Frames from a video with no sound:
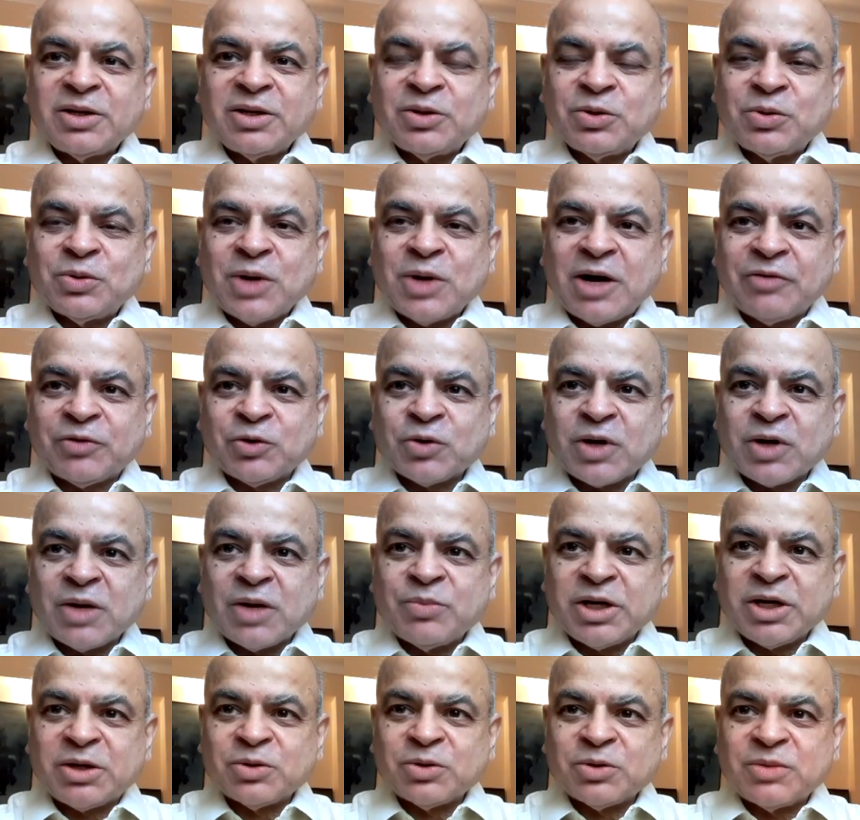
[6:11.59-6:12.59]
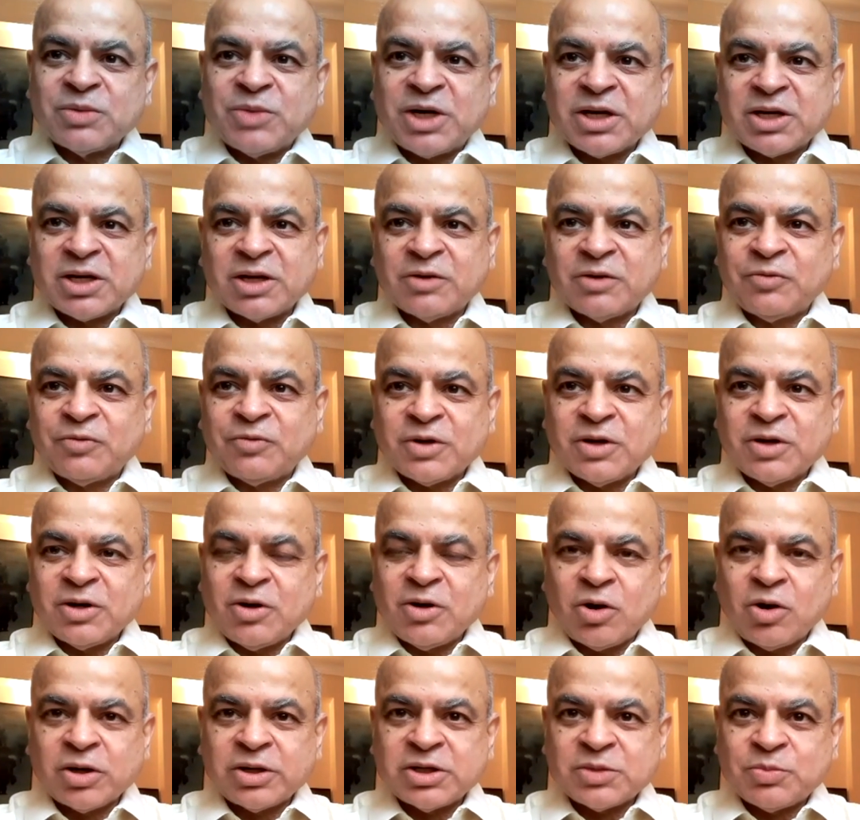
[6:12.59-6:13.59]
you have to commit to the market for a
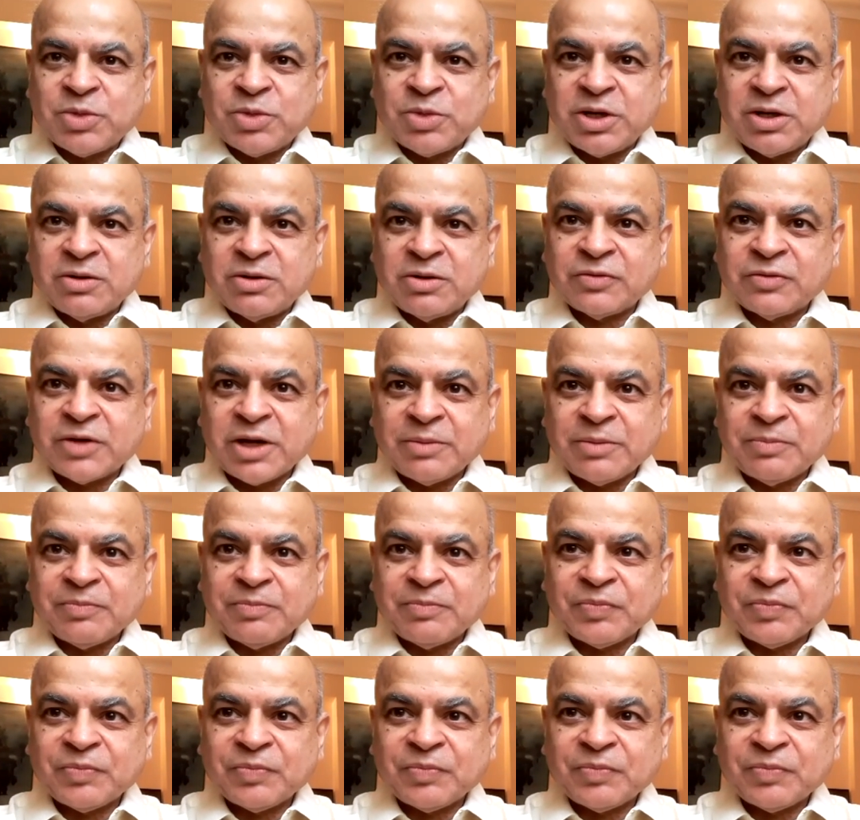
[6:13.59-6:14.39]
longish period of time.